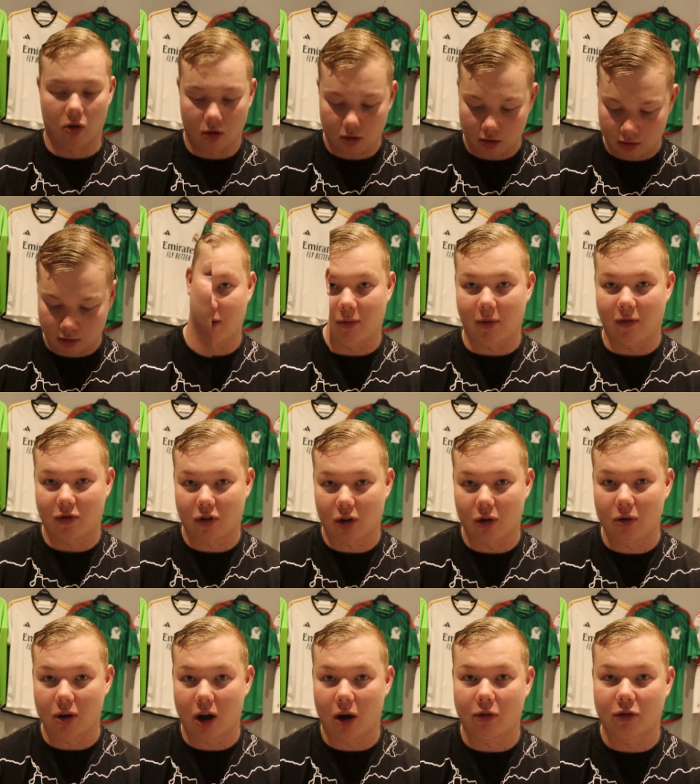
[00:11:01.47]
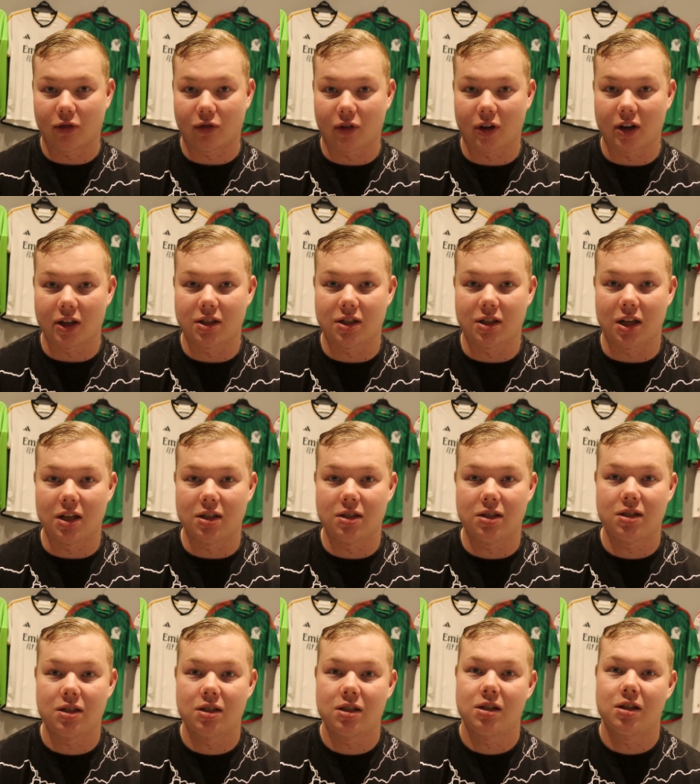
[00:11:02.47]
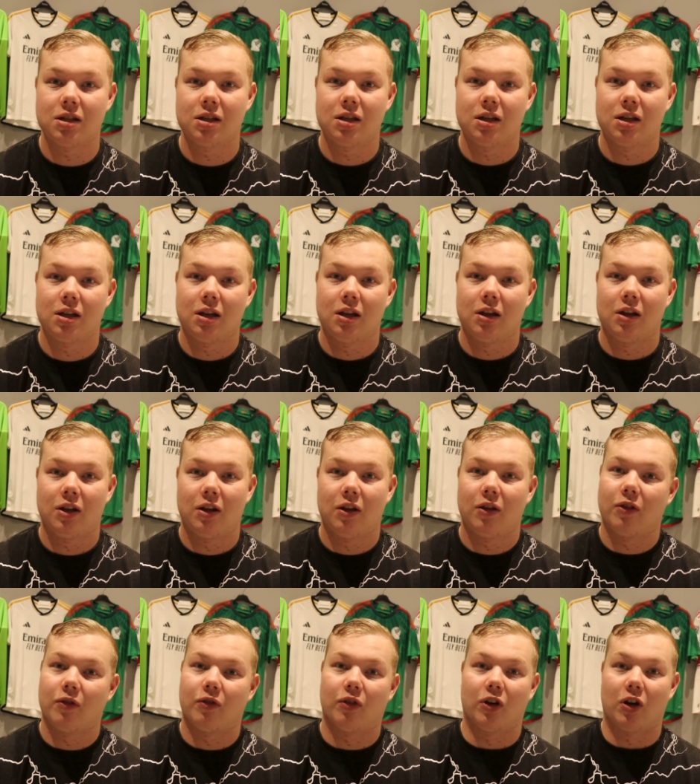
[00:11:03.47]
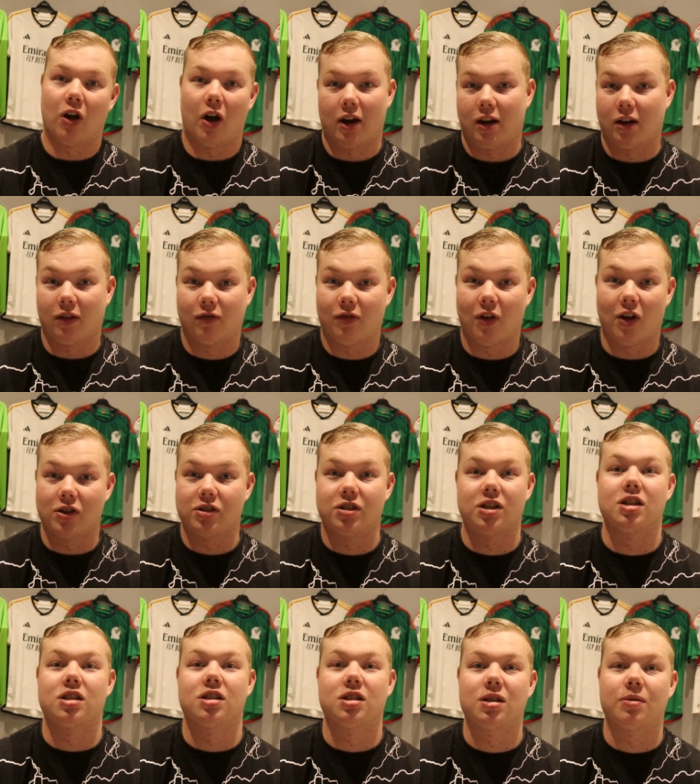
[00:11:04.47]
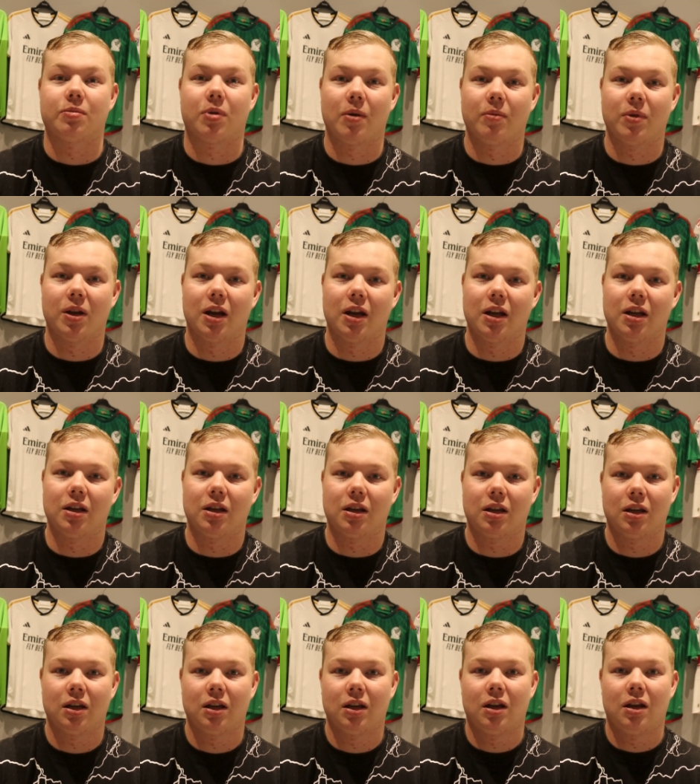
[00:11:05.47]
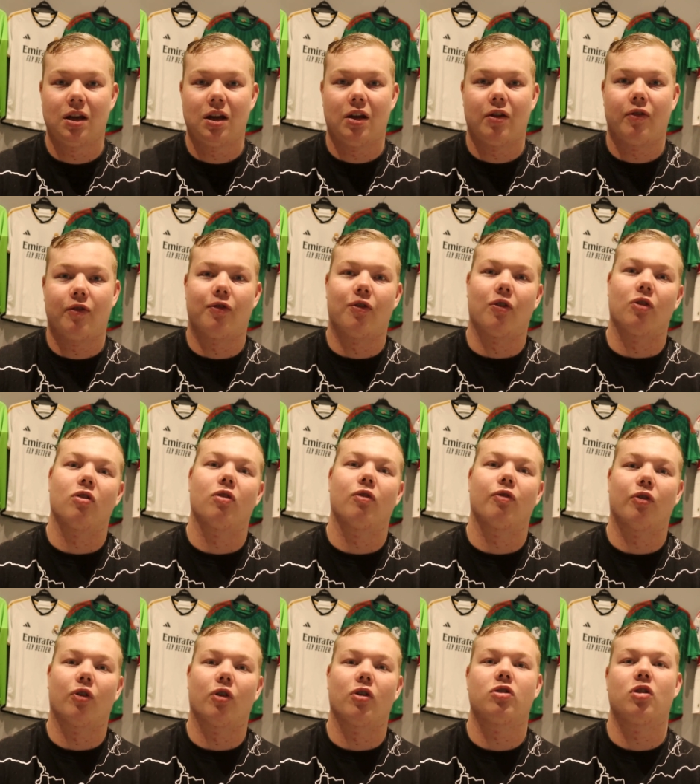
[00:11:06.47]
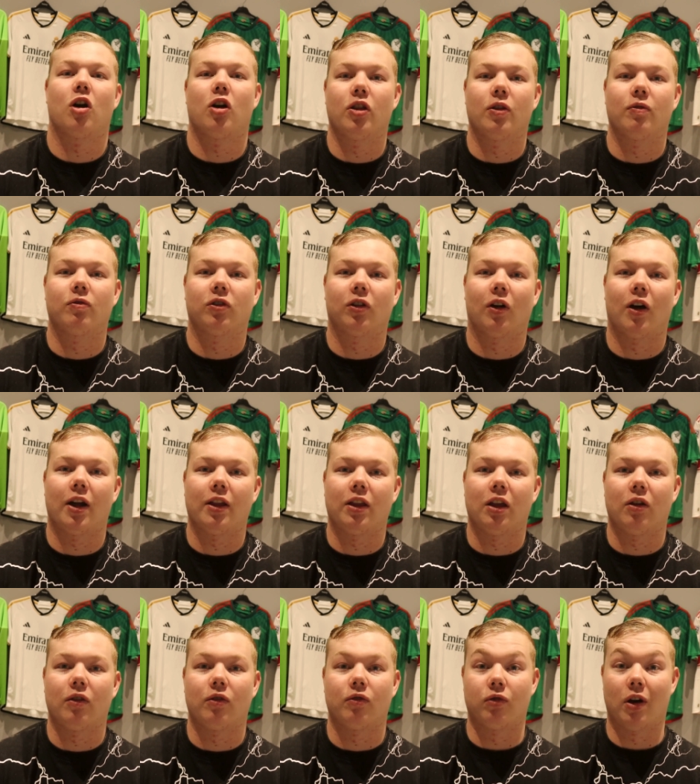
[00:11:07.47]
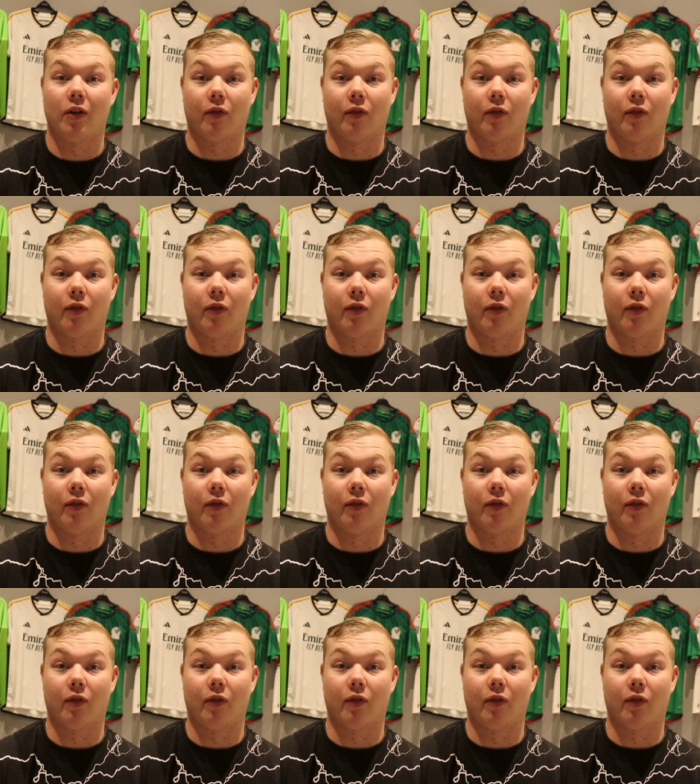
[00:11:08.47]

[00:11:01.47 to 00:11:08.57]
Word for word: I think with two goals, three assists for a guy in his first season in the Premier League, for, for a Tottenham side that have